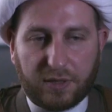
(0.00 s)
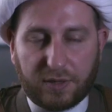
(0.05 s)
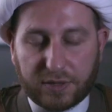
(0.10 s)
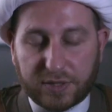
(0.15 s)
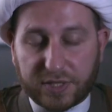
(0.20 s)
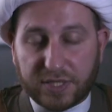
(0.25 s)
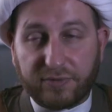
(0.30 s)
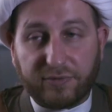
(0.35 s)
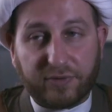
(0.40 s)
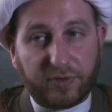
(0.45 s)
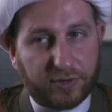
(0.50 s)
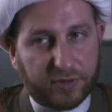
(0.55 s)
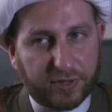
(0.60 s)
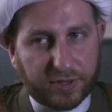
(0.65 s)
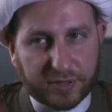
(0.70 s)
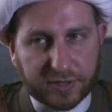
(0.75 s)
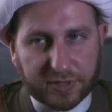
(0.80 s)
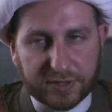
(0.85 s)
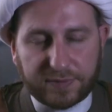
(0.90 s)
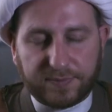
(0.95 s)
Several
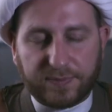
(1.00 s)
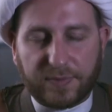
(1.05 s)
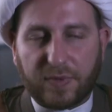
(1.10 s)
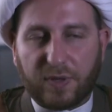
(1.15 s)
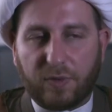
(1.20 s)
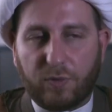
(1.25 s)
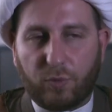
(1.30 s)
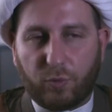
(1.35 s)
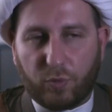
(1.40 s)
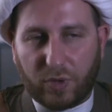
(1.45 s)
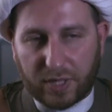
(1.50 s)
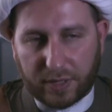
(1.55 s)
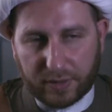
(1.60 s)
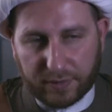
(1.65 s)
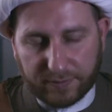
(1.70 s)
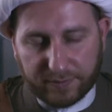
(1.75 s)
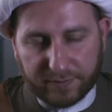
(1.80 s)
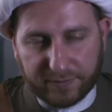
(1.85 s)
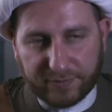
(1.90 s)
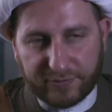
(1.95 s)
things. One,
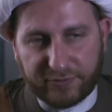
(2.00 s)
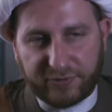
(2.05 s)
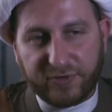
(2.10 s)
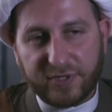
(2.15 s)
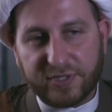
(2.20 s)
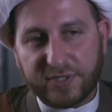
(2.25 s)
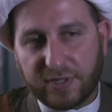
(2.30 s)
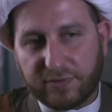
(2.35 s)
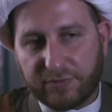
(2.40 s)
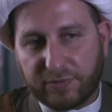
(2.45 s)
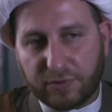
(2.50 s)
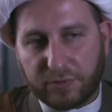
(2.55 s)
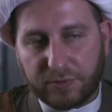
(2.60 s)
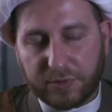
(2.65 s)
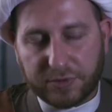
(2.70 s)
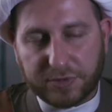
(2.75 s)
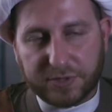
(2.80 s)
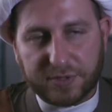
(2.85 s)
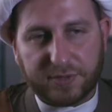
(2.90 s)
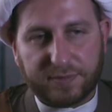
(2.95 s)
first and
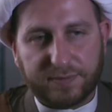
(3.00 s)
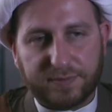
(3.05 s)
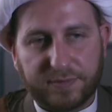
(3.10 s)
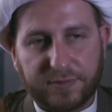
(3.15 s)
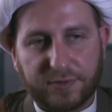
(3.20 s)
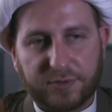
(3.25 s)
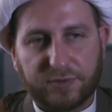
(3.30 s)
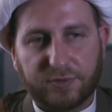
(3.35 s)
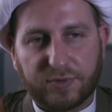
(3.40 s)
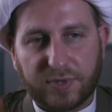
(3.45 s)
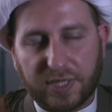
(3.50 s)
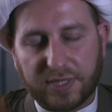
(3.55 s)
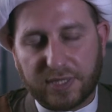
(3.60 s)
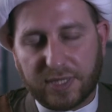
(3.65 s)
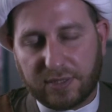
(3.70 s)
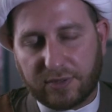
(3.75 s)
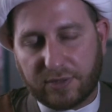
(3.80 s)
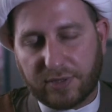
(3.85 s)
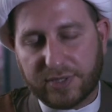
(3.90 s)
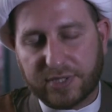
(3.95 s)
foremost, do not
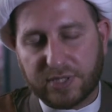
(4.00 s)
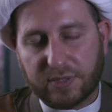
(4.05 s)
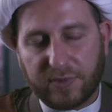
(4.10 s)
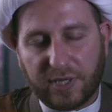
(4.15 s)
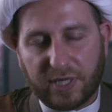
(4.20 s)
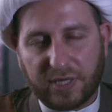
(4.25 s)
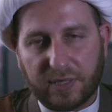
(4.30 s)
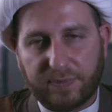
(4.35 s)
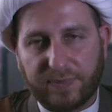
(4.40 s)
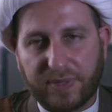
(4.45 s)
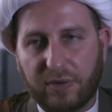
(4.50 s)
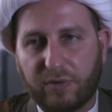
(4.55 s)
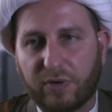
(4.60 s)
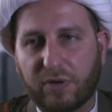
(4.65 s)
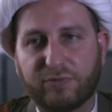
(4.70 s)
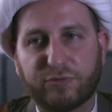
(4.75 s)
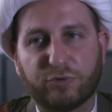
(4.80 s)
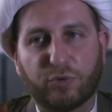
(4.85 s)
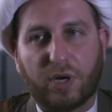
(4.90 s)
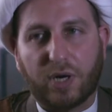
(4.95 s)
underestimate the power
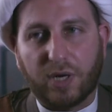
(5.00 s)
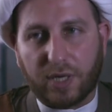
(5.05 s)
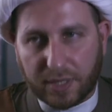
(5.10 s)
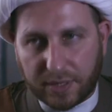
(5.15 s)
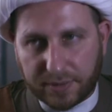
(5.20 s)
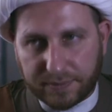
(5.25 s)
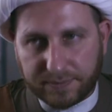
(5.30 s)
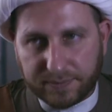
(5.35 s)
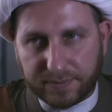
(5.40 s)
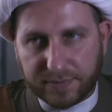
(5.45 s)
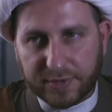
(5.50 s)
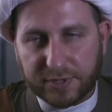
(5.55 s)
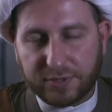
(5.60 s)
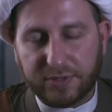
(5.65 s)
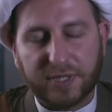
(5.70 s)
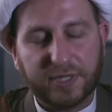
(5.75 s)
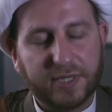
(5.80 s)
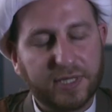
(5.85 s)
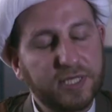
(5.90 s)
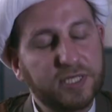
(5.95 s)
of dua.
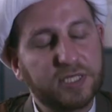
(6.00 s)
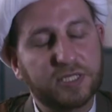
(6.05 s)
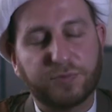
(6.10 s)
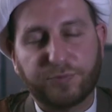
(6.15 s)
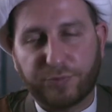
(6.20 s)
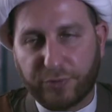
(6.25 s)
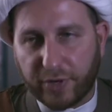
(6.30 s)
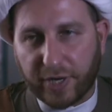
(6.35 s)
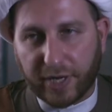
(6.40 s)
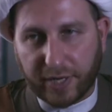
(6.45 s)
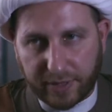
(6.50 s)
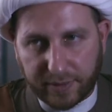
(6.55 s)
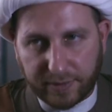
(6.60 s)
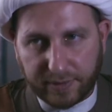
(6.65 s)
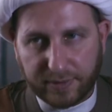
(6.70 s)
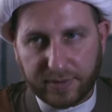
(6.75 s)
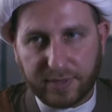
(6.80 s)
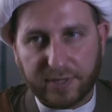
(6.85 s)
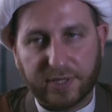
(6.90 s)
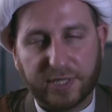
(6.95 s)
So at least pray.
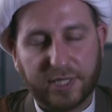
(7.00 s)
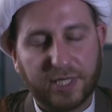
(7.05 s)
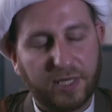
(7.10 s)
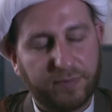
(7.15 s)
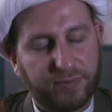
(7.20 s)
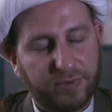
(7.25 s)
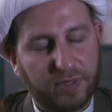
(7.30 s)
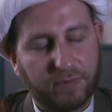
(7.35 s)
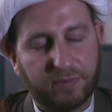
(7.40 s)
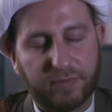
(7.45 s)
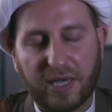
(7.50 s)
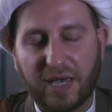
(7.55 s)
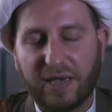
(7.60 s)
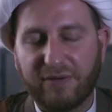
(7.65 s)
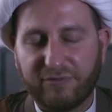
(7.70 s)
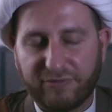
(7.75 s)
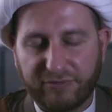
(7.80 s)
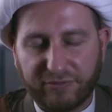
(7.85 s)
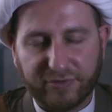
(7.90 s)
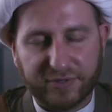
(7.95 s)
Keep them
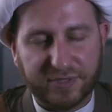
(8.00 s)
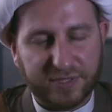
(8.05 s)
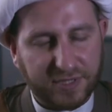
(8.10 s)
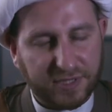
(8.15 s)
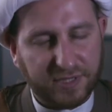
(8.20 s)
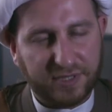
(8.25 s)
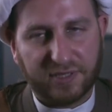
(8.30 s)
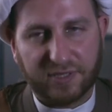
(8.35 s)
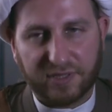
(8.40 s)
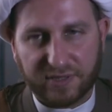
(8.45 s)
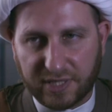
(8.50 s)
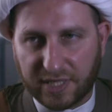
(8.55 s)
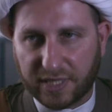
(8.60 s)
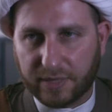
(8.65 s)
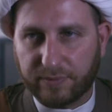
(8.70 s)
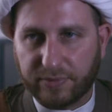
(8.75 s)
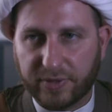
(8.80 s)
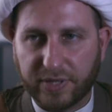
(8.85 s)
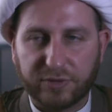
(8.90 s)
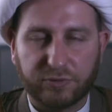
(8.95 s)
every single day.
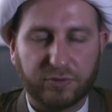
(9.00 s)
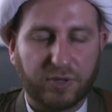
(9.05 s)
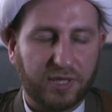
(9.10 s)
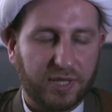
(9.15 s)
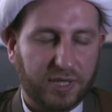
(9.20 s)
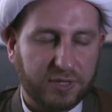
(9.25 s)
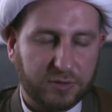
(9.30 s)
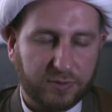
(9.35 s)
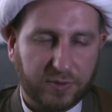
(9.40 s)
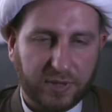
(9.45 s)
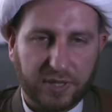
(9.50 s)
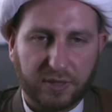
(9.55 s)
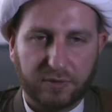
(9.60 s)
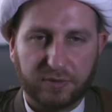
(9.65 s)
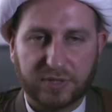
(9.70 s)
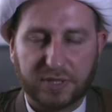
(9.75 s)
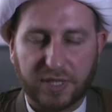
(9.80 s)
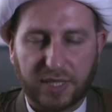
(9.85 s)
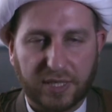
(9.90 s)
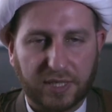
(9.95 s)
Pray to Allah subhanahu wa
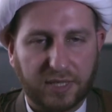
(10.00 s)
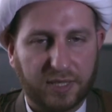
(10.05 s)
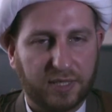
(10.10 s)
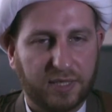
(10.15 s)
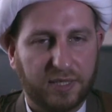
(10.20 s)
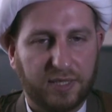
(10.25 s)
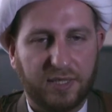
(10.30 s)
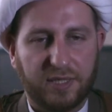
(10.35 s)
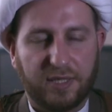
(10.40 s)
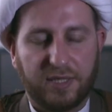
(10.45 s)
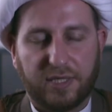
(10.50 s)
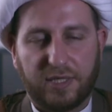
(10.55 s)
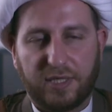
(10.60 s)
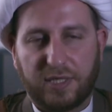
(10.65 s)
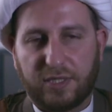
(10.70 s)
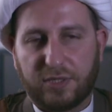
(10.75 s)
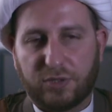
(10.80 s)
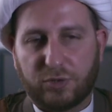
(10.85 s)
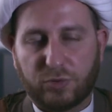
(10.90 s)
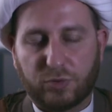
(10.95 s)
ta'ala
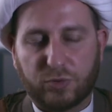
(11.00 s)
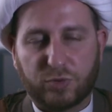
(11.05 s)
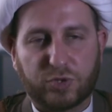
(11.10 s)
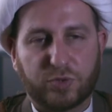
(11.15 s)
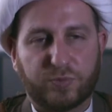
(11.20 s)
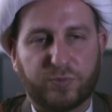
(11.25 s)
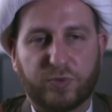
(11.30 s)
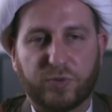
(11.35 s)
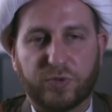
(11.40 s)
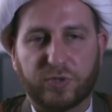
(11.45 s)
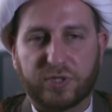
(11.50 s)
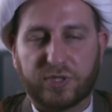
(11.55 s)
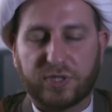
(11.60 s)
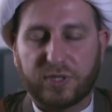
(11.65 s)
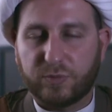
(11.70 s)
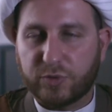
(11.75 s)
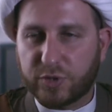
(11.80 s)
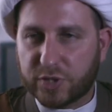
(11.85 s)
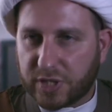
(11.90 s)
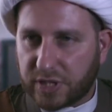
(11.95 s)
to support
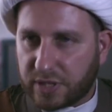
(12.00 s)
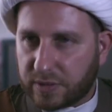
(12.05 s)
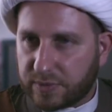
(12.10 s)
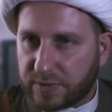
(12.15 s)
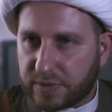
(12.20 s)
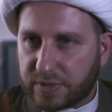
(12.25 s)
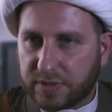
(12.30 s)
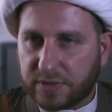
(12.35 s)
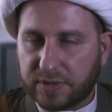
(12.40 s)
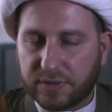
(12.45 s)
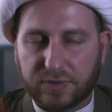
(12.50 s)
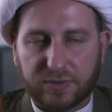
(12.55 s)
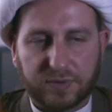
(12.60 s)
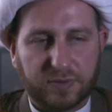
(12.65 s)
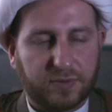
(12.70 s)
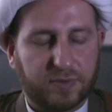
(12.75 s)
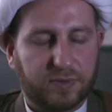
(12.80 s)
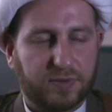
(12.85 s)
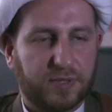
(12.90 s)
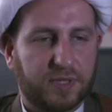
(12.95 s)
the Muslims,
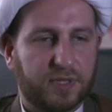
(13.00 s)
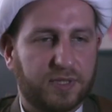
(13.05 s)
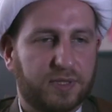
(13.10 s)
to